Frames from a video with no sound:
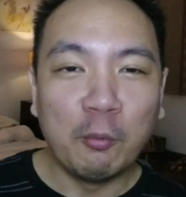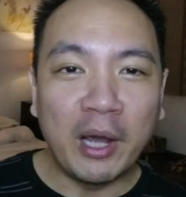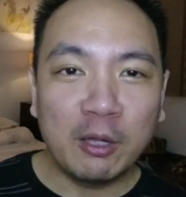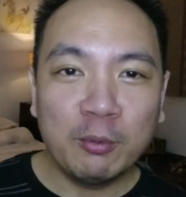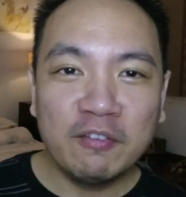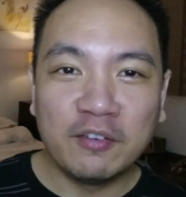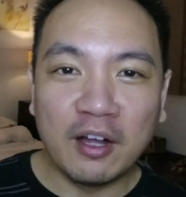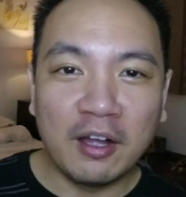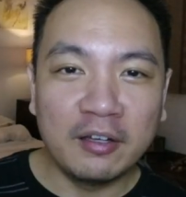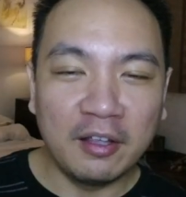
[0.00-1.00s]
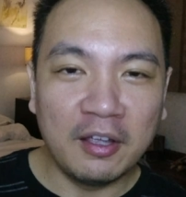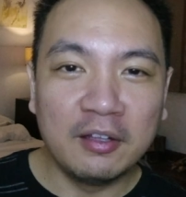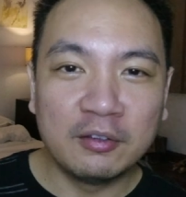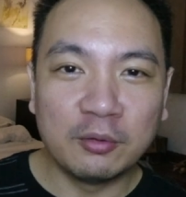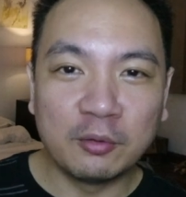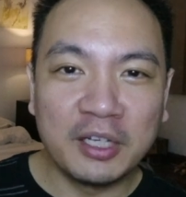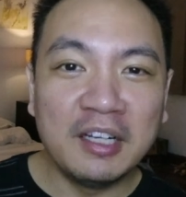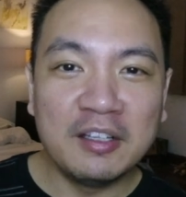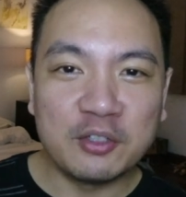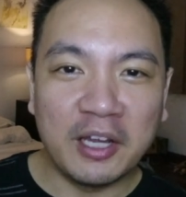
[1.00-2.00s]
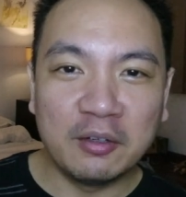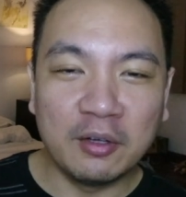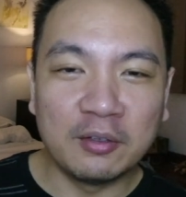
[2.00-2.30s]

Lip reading: while we've gone into really trying to